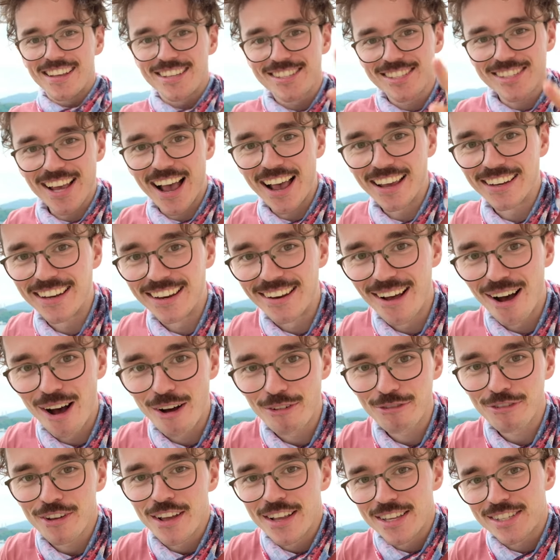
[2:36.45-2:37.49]
signing
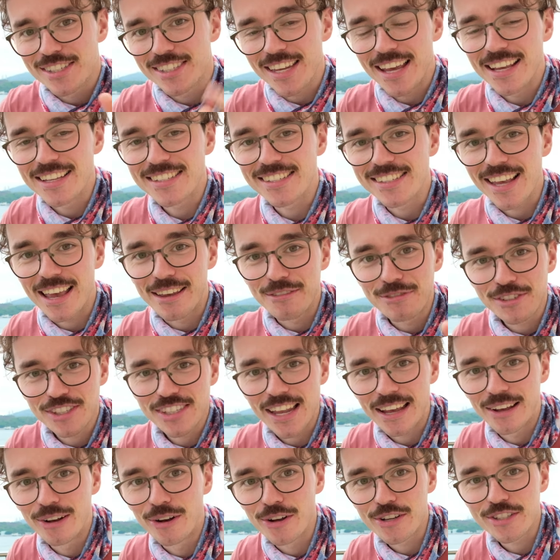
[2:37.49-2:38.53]
off. Stay safe,
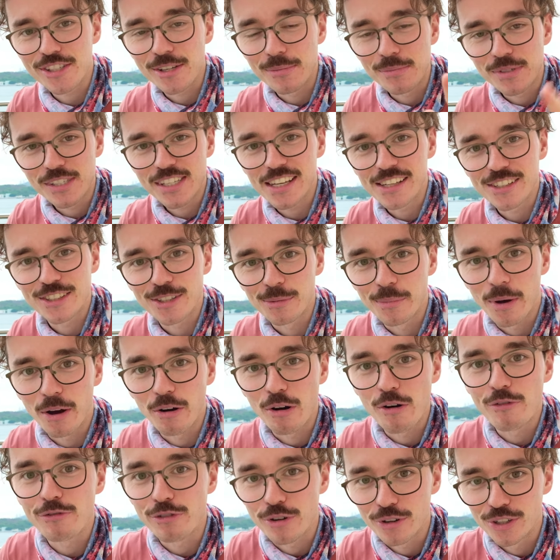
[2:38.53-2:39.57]
stay awesome. See you
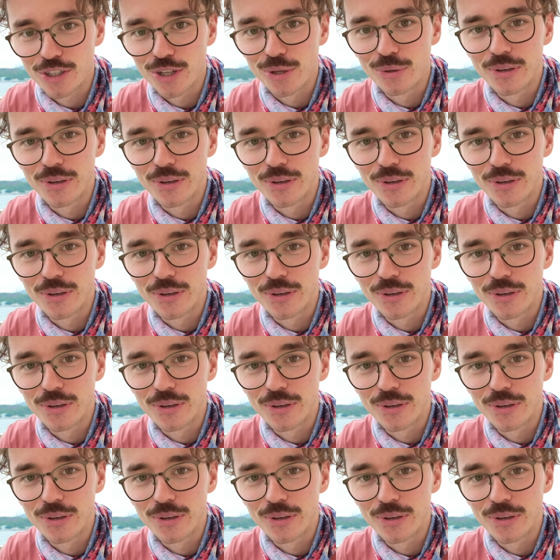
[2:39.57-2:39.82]
tomorrow for a new